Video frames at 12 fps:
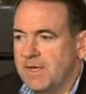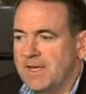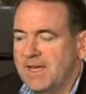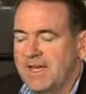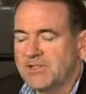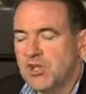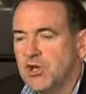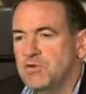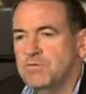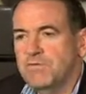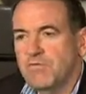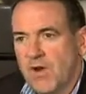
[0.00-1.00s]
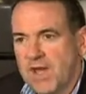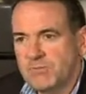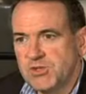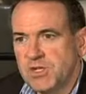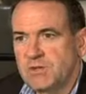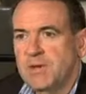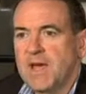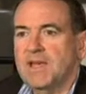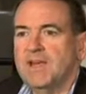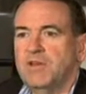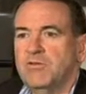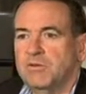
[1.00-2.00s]
it's who frames the
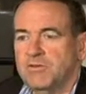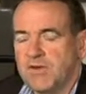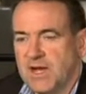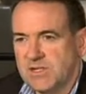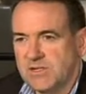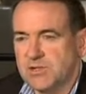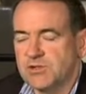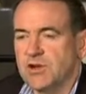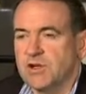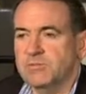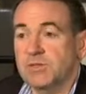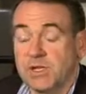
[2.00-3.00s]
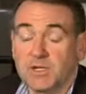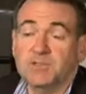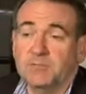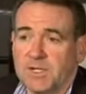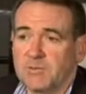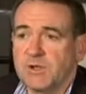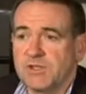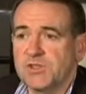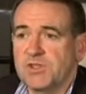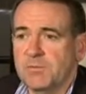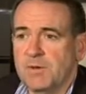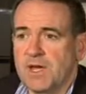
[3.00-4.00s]
debate and who defines the terms that ultimately
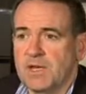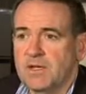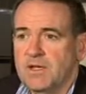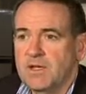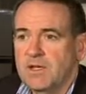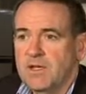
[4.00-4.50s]
wins the debate.